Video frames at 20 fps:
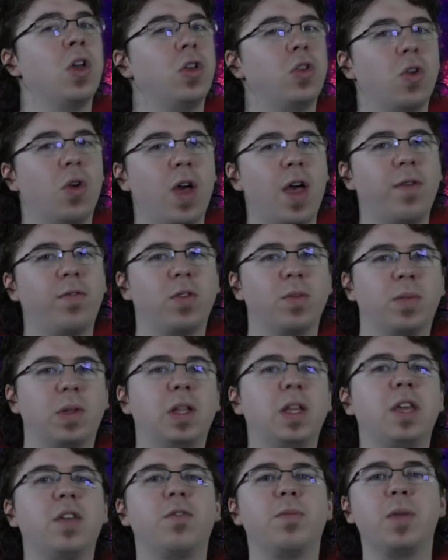You don't have to
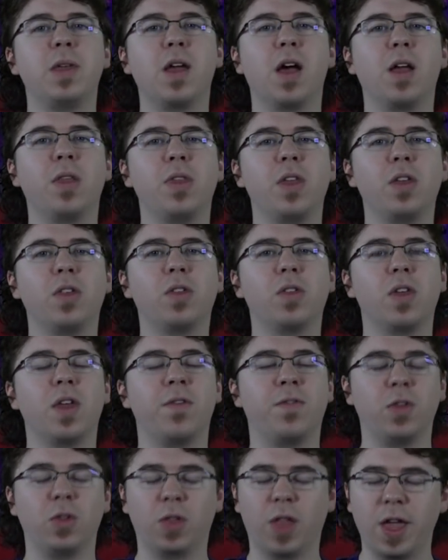believe me on this.
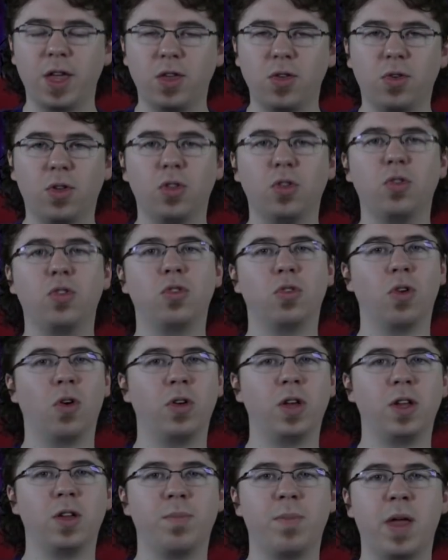If you'd like, you can do your
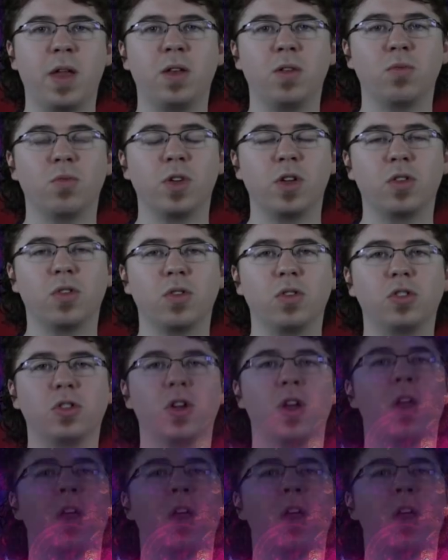own independent research.